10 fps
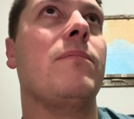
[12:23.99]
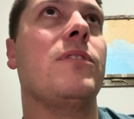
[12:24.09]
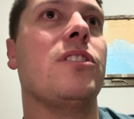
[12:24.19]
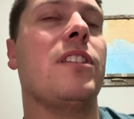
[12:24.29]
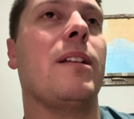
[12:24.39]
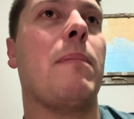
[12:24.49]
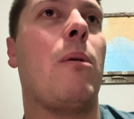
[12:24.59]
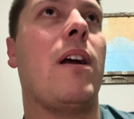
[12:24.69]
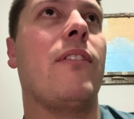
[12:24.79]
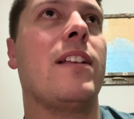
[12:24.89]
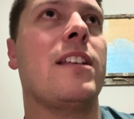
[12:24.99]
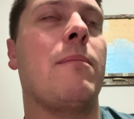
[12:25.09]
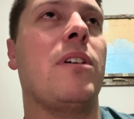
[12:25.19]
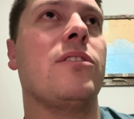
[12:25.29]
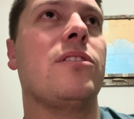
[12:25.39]
Just think my wife has that
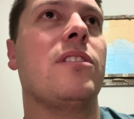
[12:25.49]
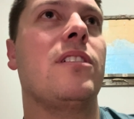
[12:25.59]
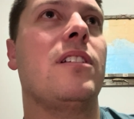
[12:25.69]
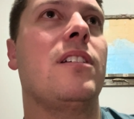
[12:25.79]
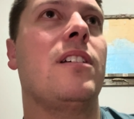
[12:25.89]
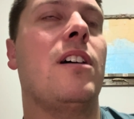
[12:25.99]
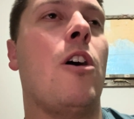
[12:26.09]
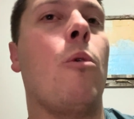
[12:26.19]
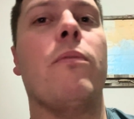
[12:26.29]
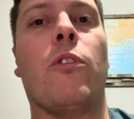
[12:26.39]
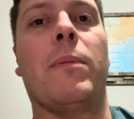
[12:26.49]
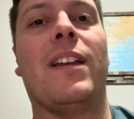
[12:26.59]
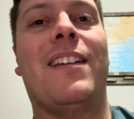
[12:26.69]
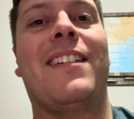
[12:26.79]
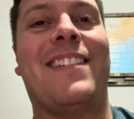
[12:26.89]
much hope for me.
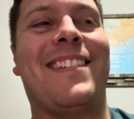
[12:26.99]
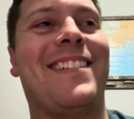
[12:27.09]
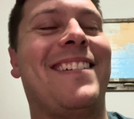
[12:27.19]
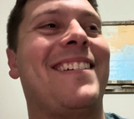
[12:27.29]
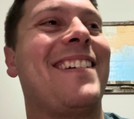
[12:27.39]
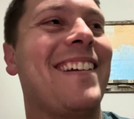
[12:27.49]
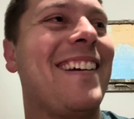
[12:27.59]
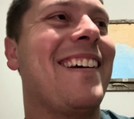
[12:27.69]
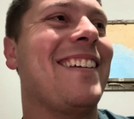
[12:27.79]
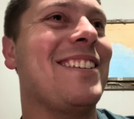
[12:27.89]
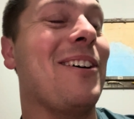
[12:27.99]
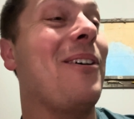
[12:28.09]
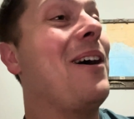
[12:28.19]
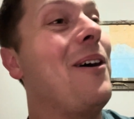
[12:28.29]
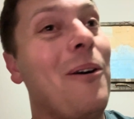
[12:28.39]
So
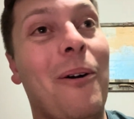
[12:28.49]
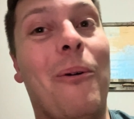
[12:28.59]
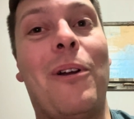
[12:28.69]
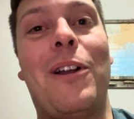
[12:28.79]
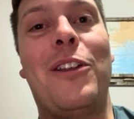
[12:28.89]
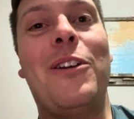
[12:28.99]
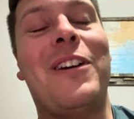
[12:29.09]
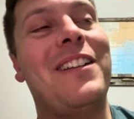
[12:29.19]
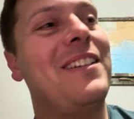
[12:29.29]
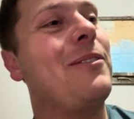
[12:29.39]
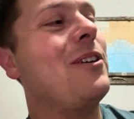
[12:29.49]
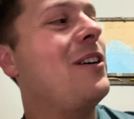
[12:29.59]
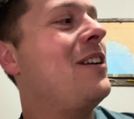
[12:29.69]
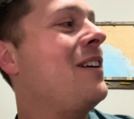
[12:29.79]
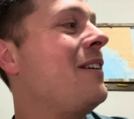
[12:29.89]
we're gonna do it. We're
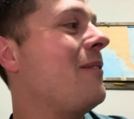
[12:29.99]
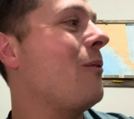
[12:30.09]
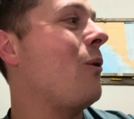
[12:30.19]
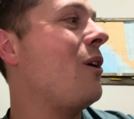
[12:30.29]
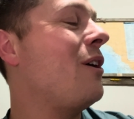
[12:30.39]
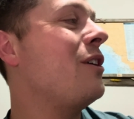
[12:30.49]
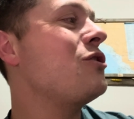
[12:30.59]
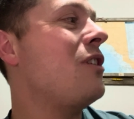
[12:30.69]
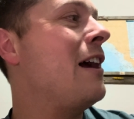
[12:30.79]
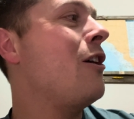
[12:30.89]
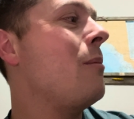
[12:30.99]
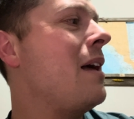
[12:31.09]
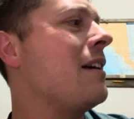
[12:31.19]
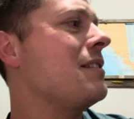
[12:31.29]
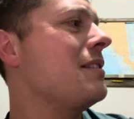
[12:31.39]
gonna try our
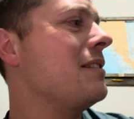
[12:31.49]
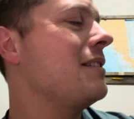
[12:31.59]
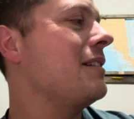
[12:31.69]
best.